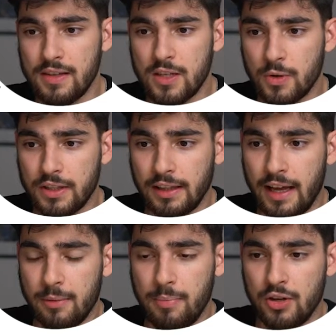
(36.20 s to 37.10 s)
this is what the
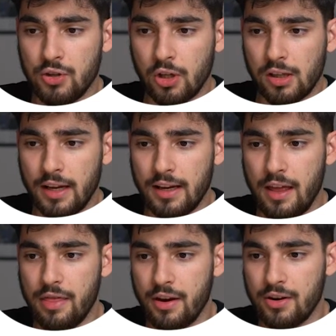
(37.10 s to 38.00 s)
landing page looked
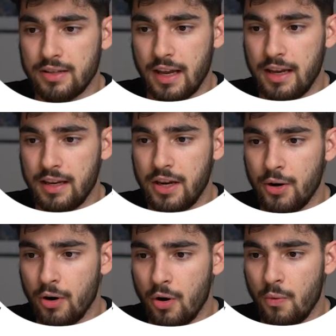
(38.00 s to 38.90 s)
like. There's a
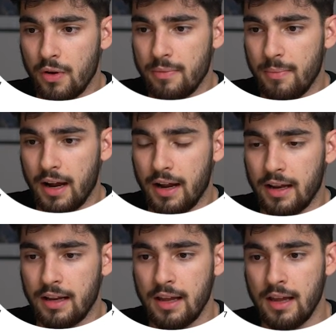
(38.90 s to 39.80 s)
hero with
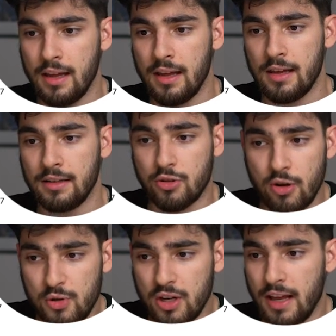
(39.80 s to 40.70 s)
my
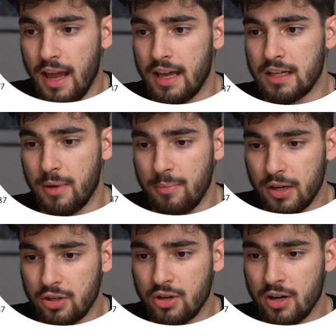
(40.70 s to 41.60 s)
description and my
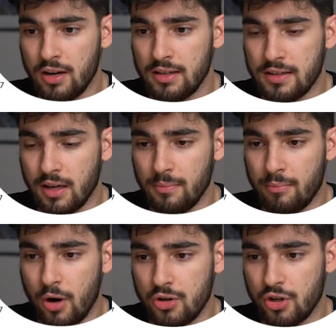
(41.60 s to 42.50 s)
picture,
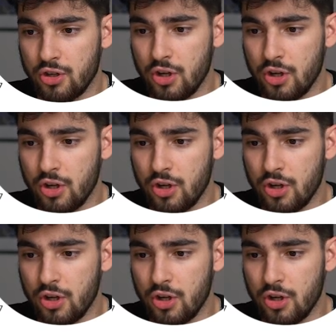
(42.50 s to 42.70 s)
some project